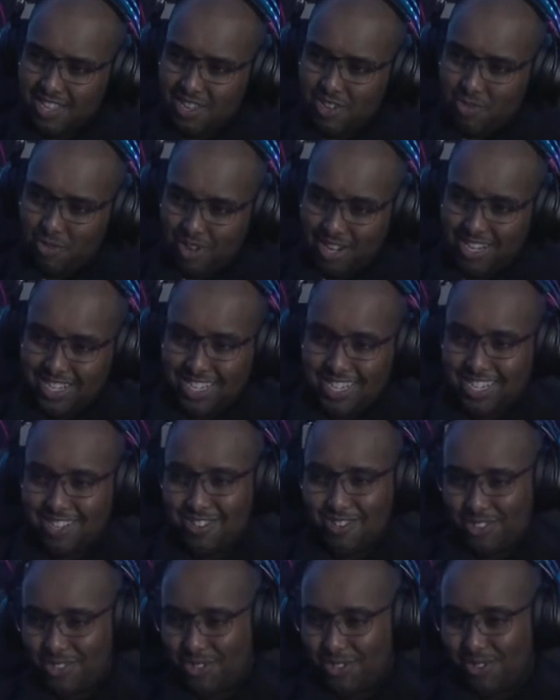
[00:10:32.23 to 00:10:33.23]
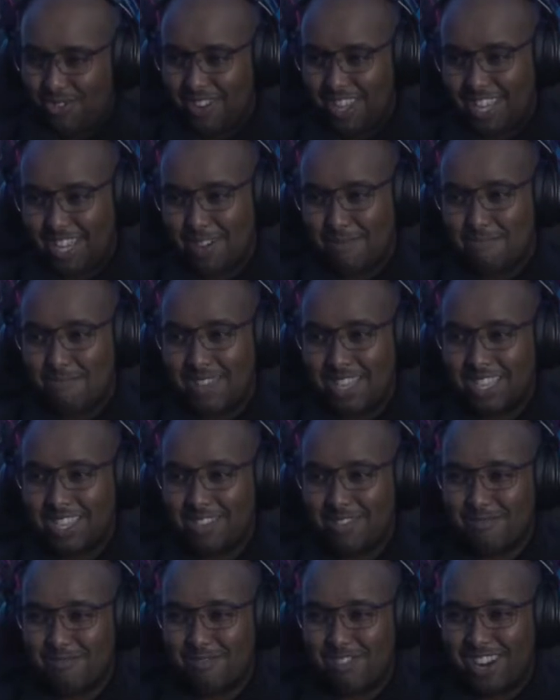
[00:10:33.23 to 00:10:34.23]
Why is she going through like a
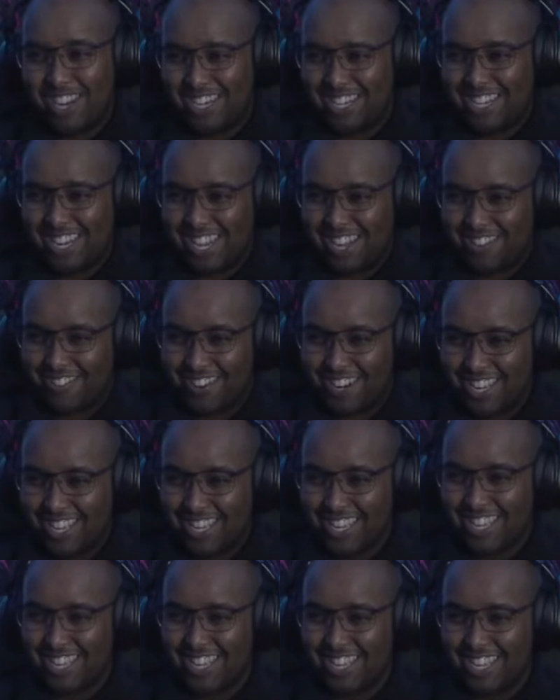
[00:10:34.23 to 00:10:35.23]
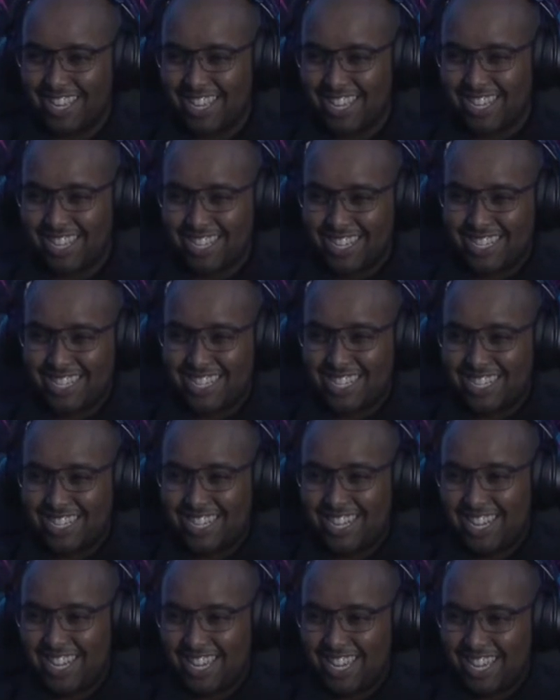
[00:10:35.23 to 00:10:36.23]
mental breakdown?
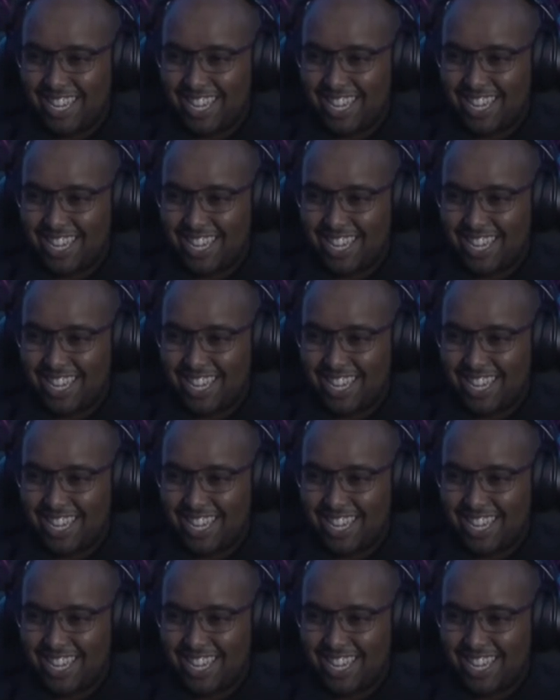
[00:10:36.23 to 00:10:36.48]
Shit!